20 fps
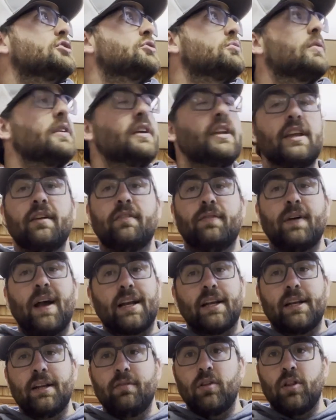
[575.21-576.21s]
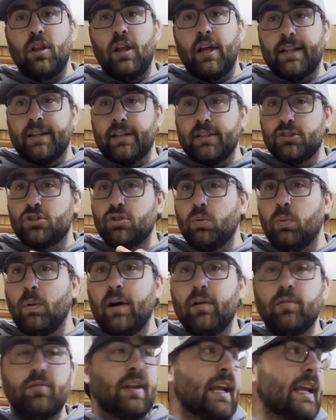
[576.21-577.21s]
really effective in like the
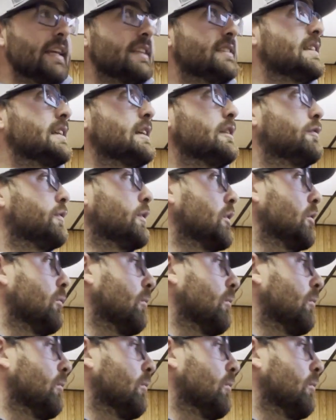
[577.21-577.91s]
12 to 18 foot of